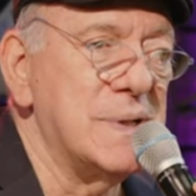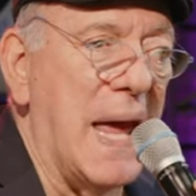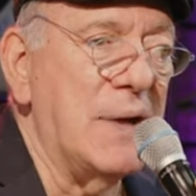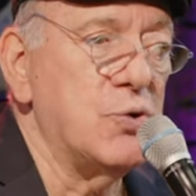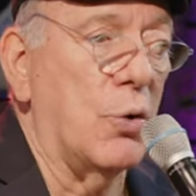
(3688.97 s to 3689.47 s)

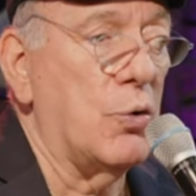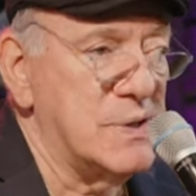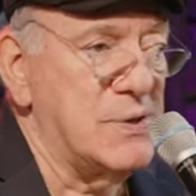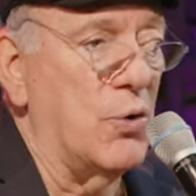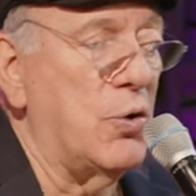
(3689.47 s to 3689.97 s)
actual or
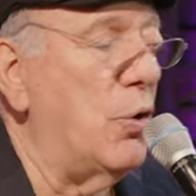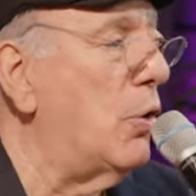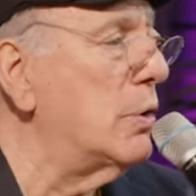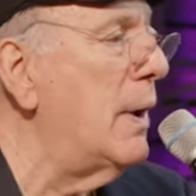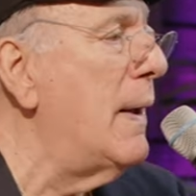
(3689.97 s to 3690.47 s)

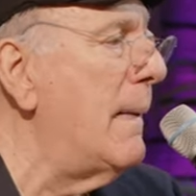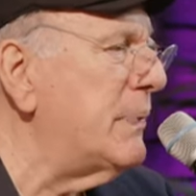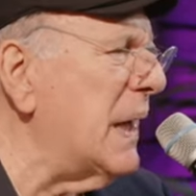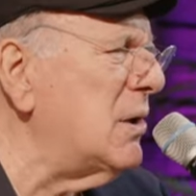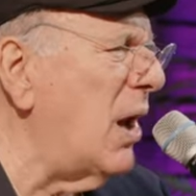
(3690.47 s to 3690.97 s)
so-called
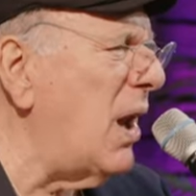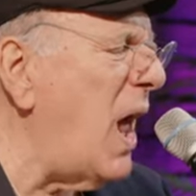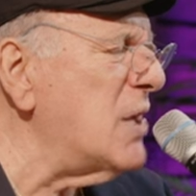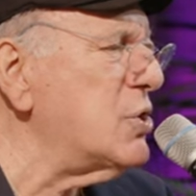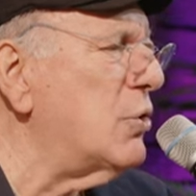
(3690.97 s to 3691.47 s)

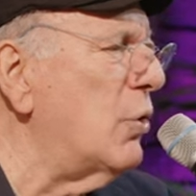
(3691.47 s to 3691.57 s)
technological,